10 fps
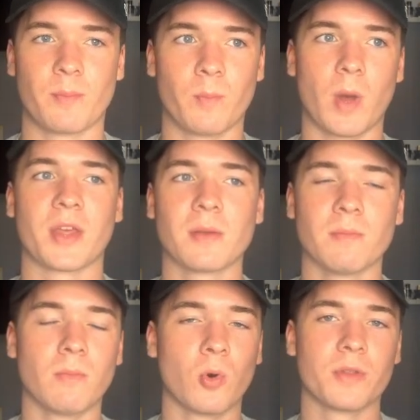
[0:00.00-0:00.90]
I think,
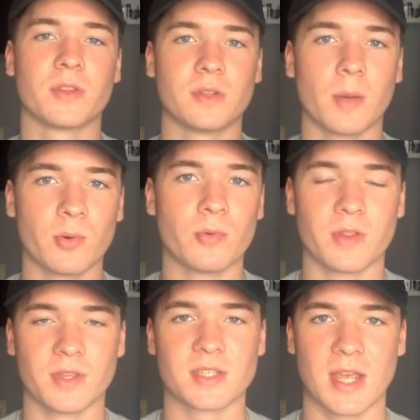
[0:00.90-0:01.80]
more than double
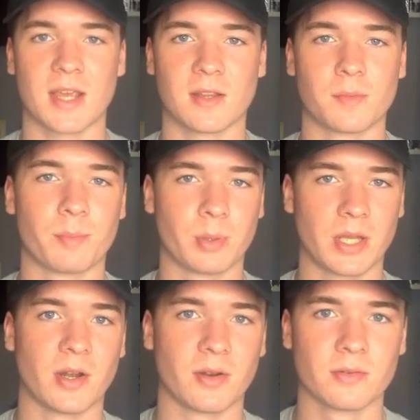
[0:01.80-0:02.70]
than the second
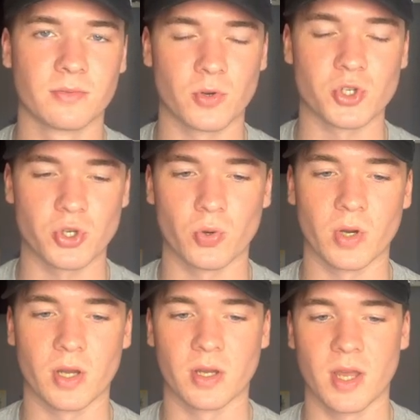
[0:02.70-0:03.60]
player for
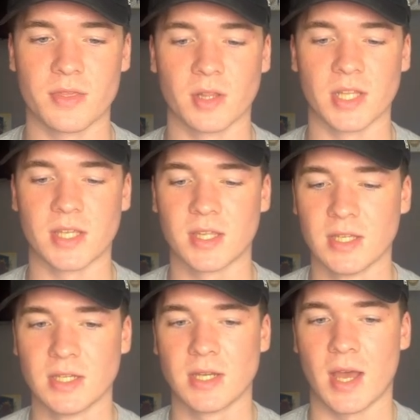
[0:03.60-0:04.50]
Girona in the league.
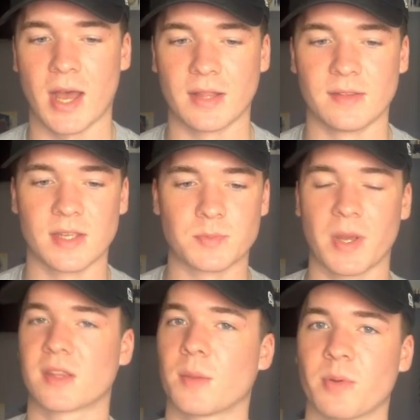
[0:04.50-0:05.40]
And he's
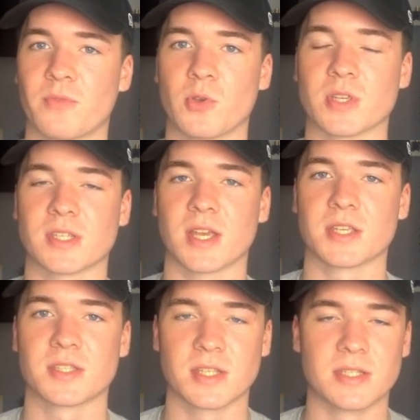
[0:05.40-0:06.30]
picked up a few
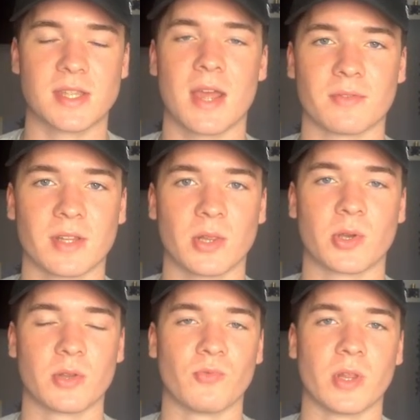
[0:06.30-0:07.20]
assists. He's definitely
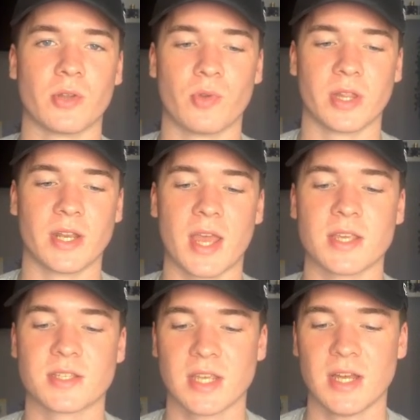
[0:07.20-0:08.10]
looking really, really
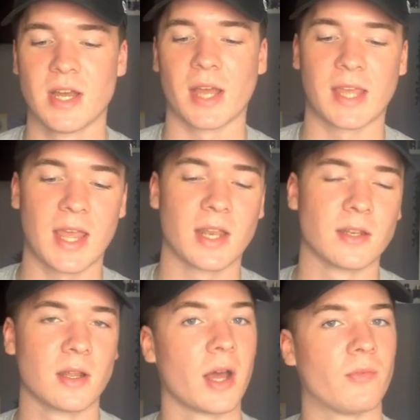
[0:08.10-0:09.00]
nice.
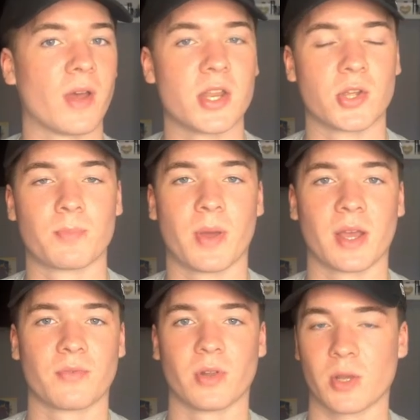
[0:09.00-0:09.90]
Again, a very good
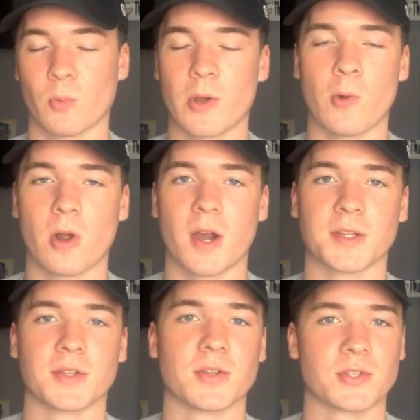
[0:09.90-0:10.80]
pick for like
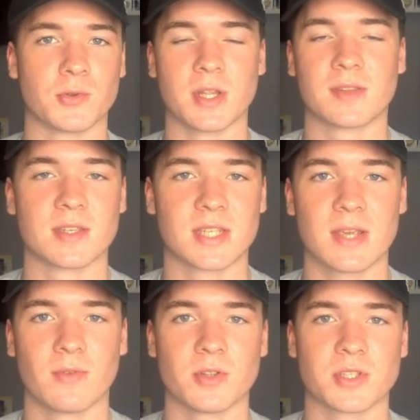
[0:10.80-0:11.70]
wildcarders who need to
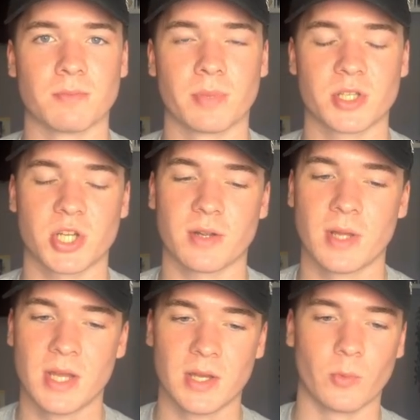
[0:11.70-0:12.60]
save on some budget.
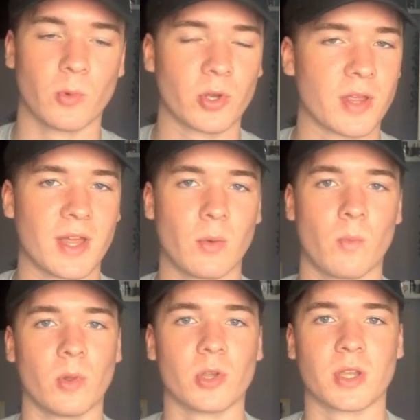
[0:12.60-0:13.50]
We'll look at that
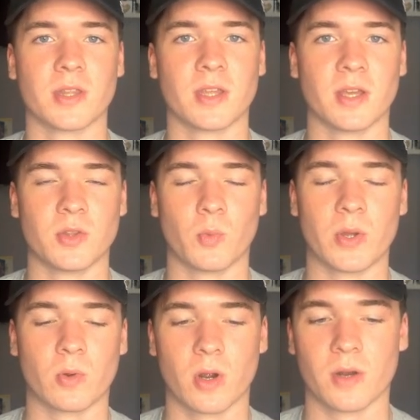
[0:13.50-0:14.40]
when we look at the
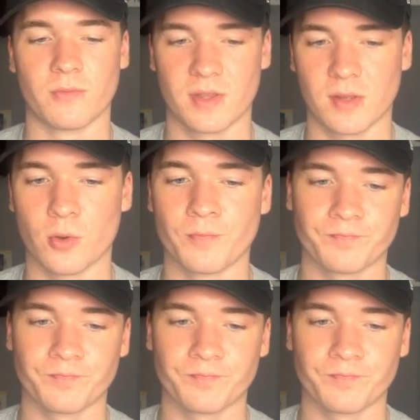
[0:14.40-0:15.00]
wildcard video.